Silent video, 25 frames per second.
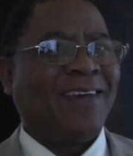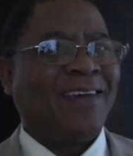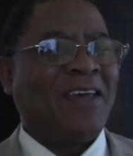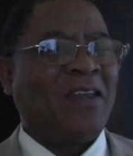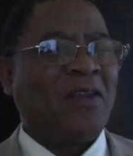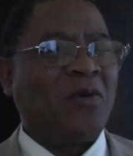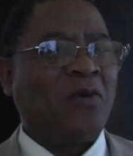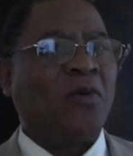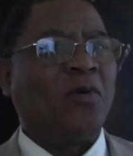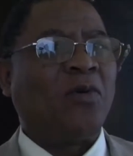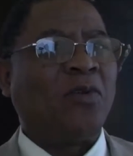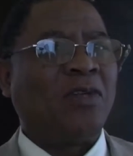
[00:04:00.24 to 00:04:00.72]

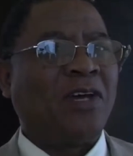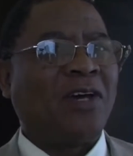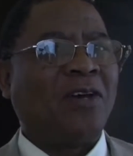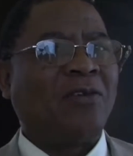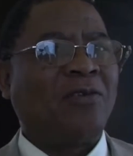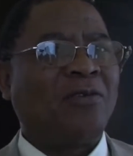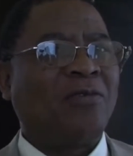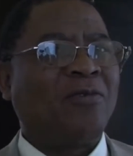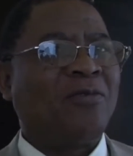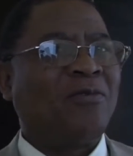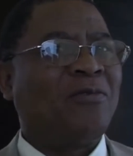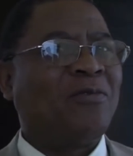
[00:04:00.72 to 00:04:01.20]
in order
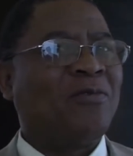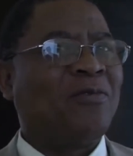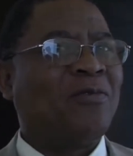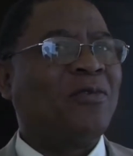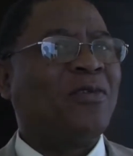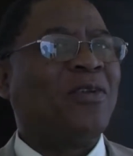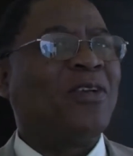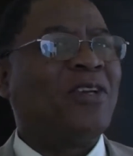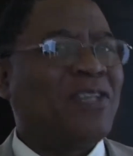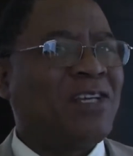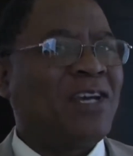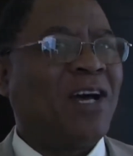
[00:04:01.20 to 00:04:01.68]
to
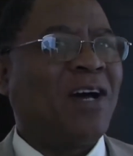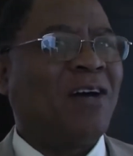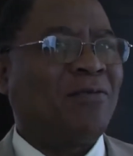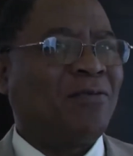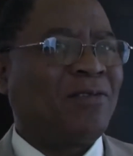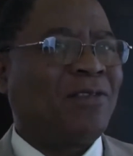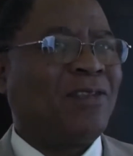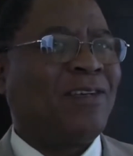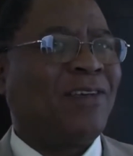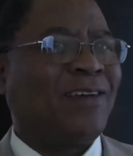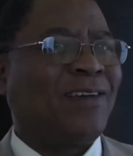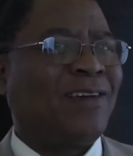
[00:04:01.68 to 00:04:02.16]
reach
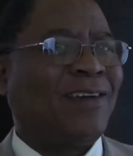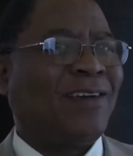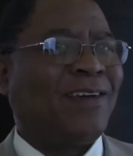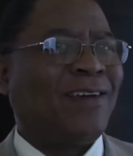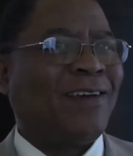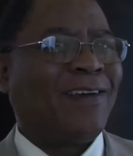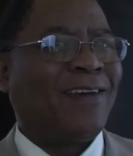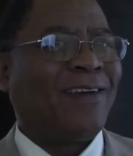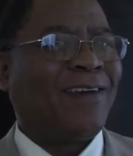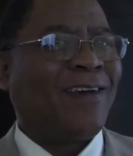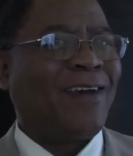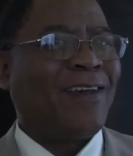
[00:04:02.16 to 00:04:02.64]
out
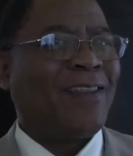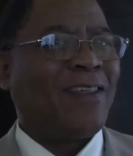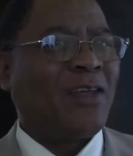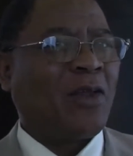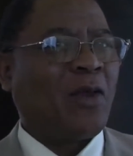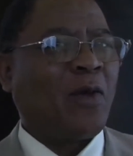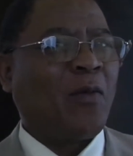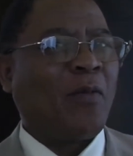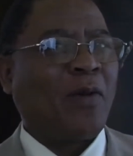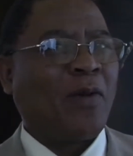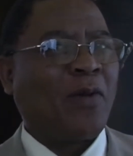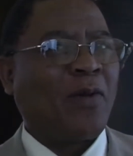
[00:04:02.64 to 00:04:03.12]
the
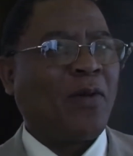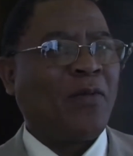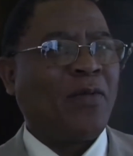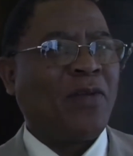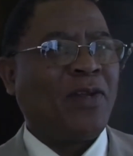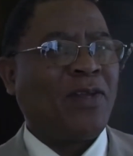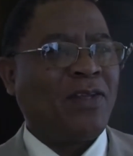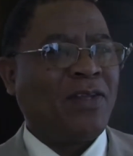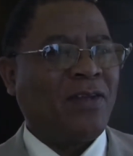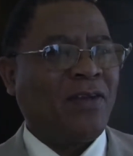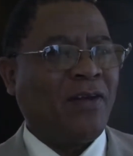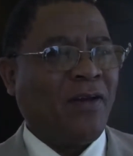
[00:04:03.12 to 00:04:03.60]
global
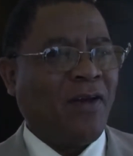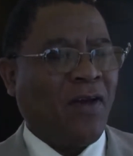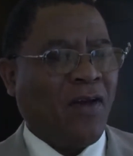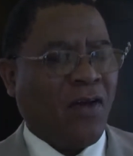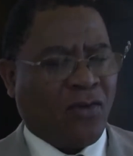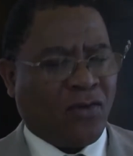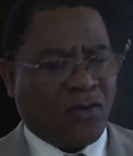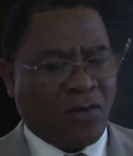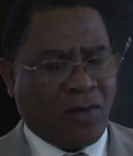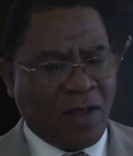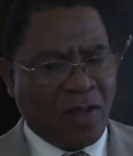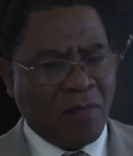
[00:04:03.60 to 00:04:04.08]
community.
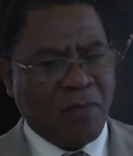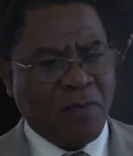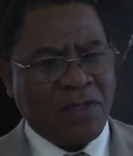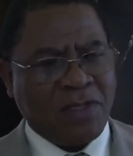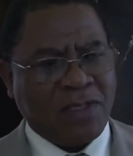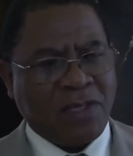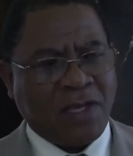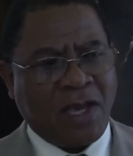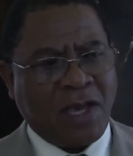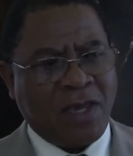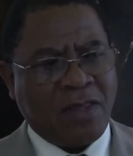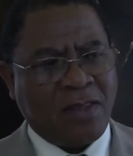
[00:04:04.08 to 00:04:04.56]
So let me
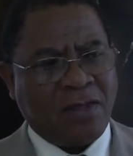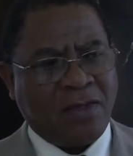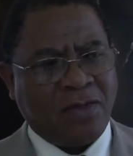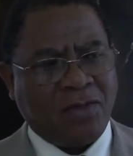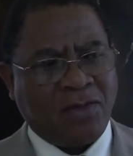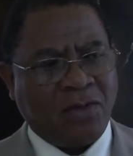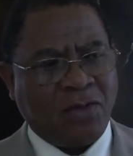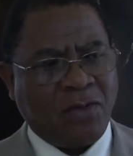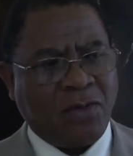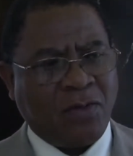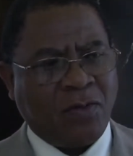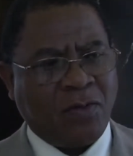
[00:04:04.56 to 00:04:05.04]
say
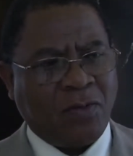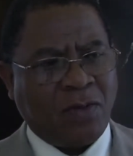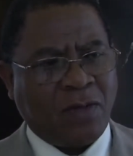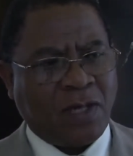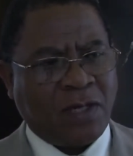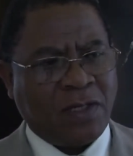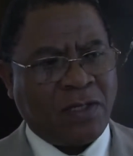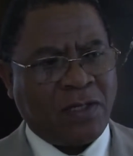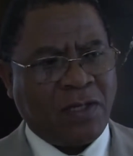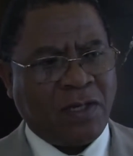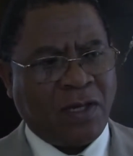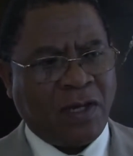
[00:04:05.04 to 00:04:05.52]
this to you
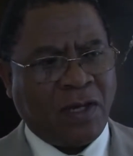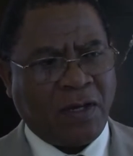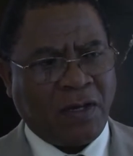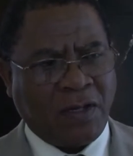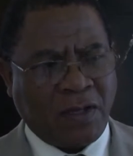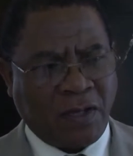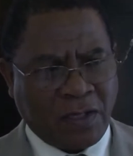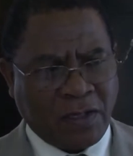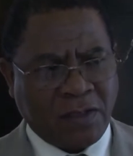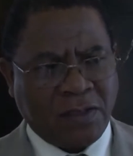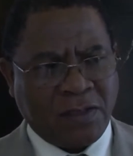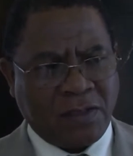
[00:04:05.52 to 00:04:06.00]
that
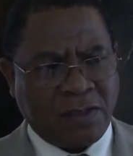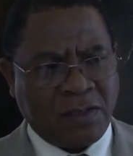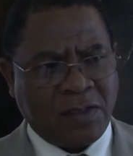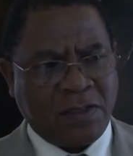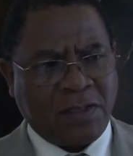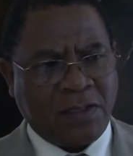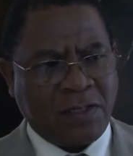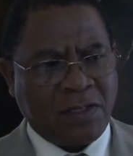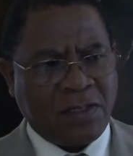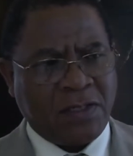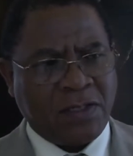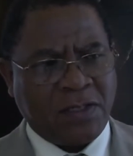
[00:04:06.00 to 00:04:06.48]
yes,
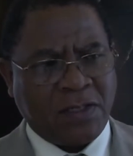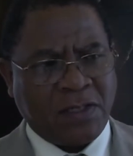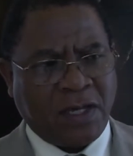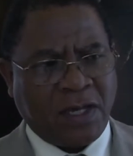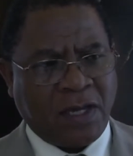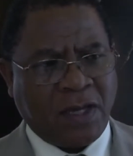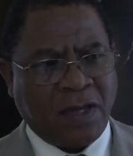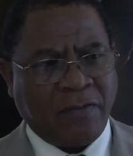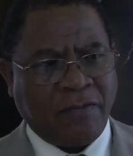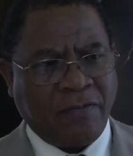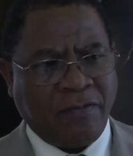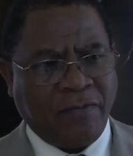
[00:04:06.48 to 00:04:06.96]
this is
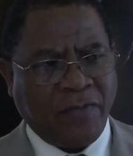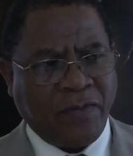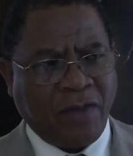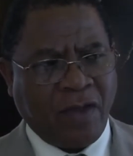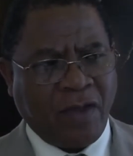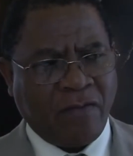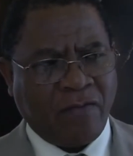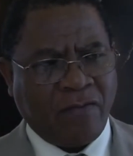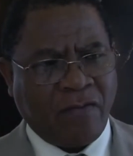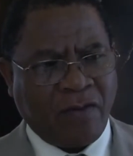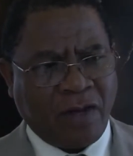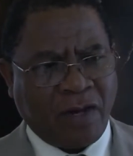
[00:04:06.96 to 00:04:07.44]
a
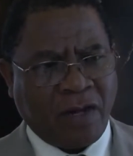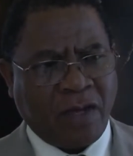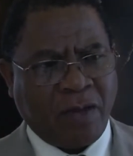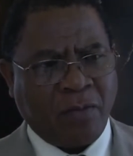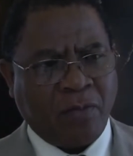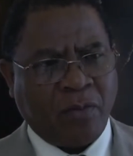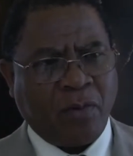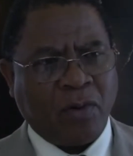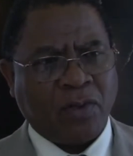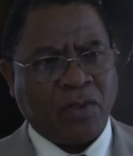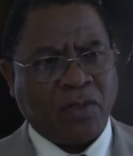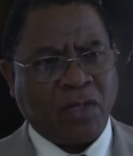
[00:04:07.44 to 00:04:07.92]
very
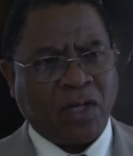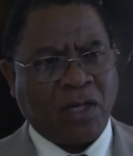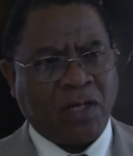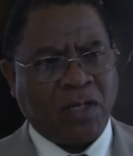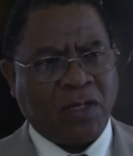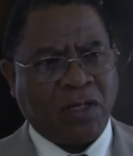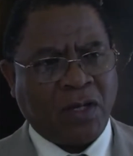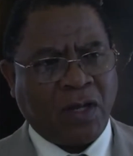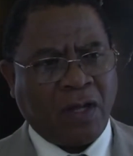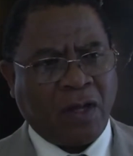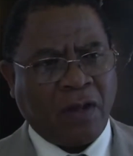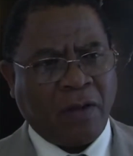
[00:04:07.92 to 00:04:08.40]

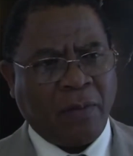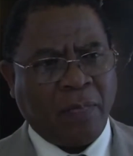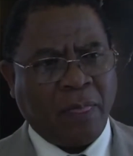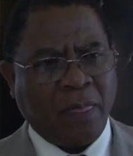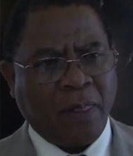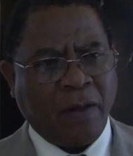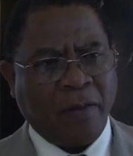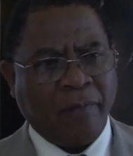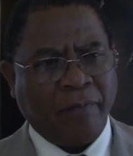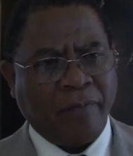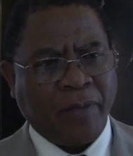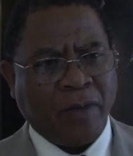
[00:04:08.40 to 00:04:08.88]
important
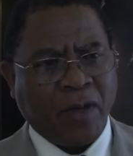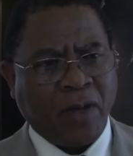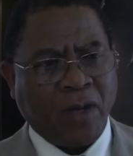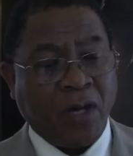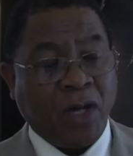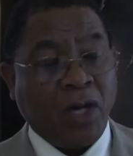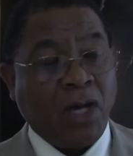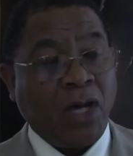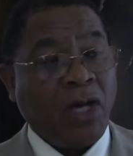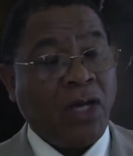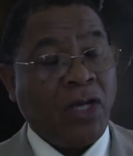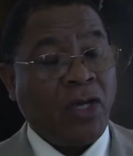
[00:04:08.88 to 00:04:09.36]

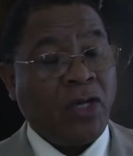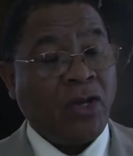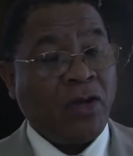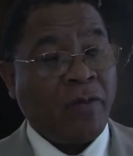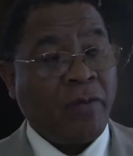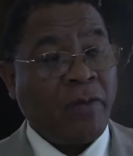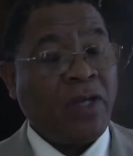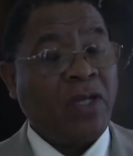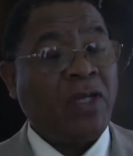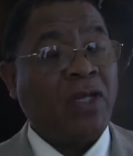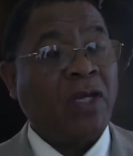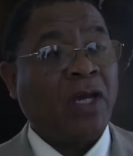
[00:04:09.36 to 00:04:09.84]
you know,
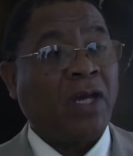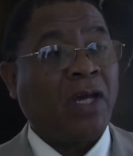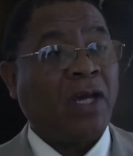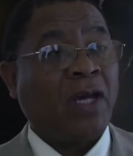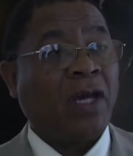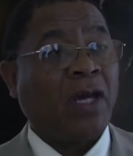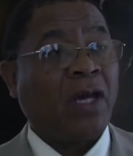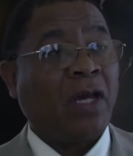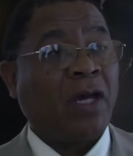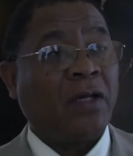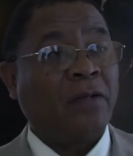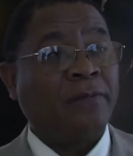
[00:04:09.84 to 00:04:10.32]

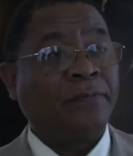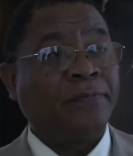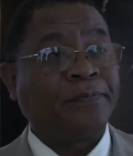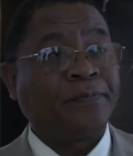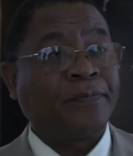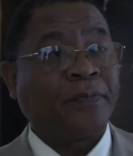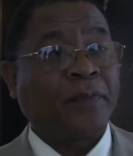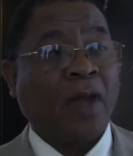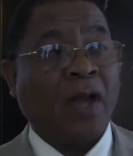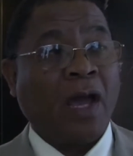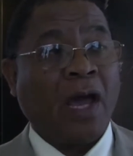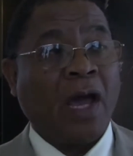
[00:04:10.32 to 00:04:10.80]
meeting.
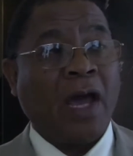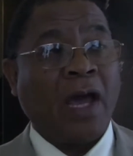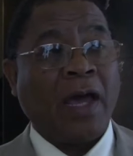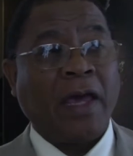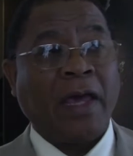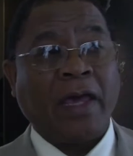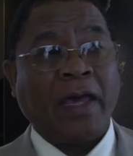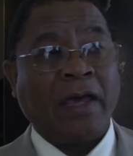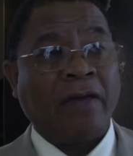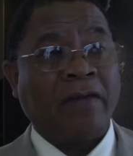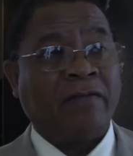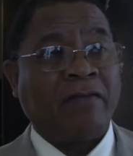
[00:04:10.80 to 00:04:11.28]

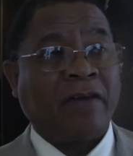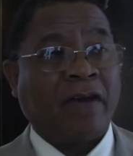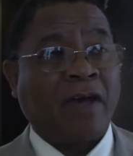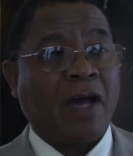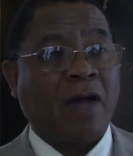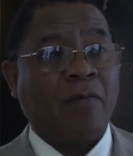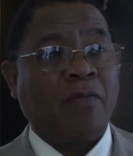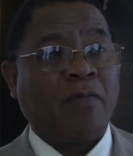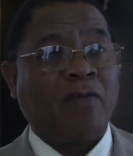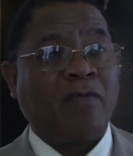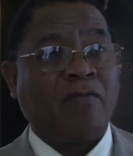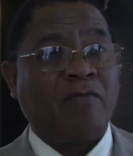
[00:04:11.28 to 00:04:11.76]
I have a
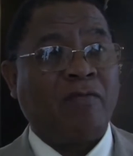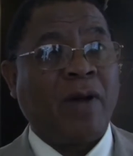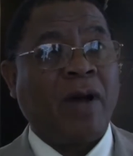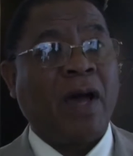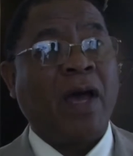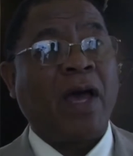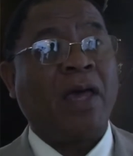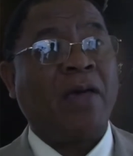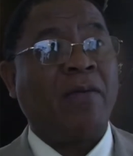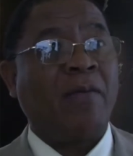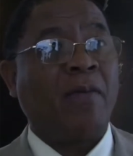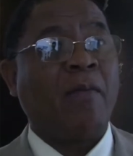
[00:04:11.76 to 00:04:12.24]
couple of
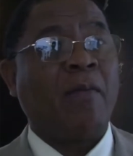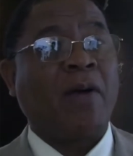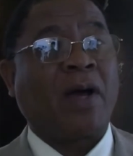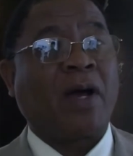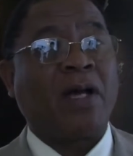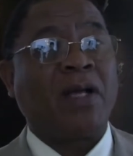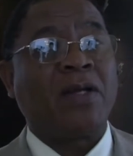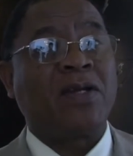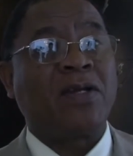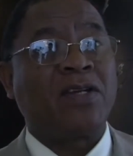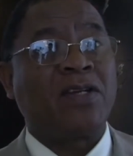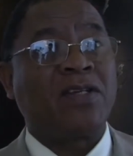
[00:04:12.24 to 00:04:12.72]
my member
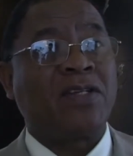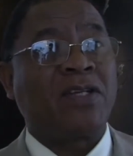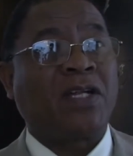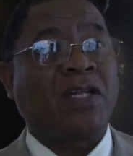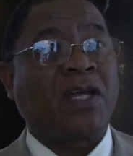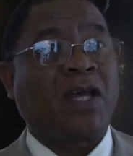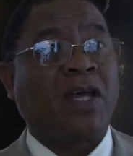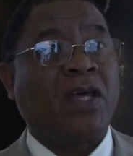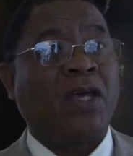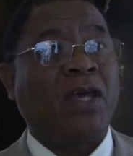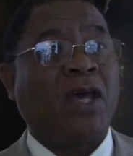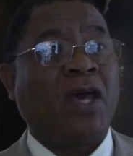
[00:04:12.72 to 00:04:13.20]
countries
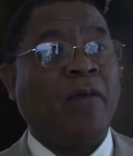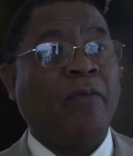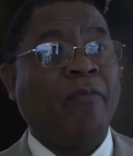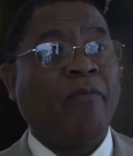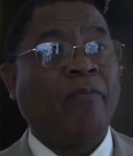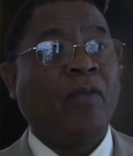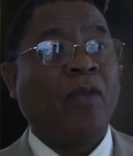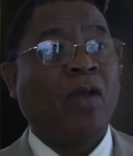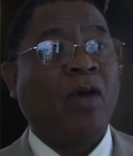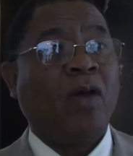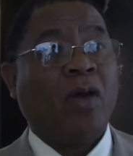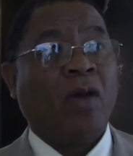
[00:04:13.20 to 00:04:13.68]
that are here,
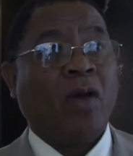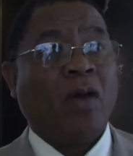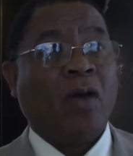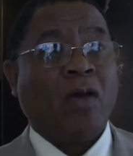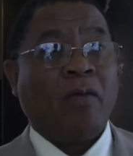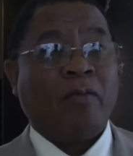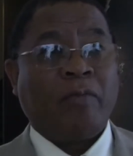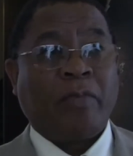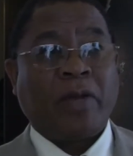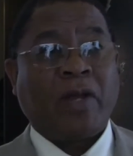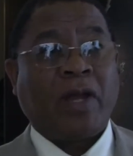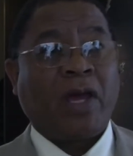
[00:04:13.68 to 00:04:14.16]

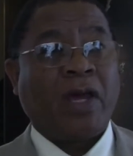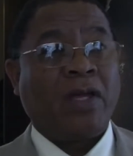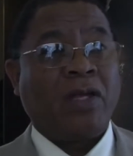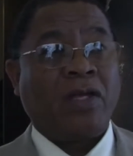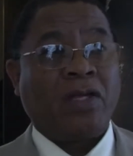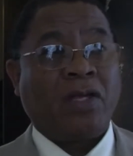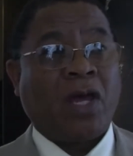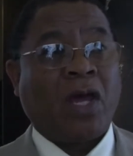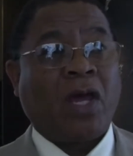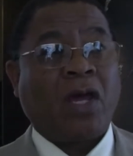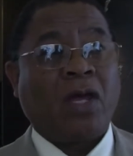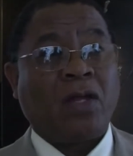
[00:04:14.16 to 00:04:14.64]
but I
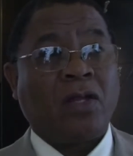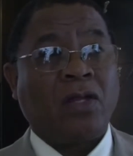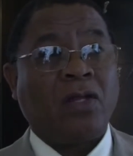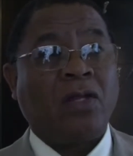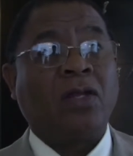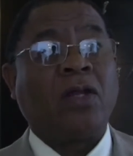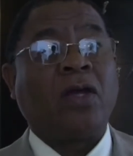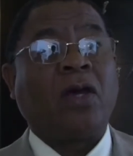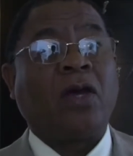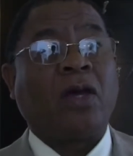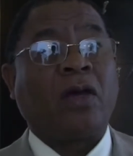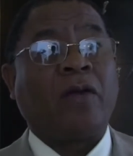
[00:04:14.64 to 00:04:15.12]
intend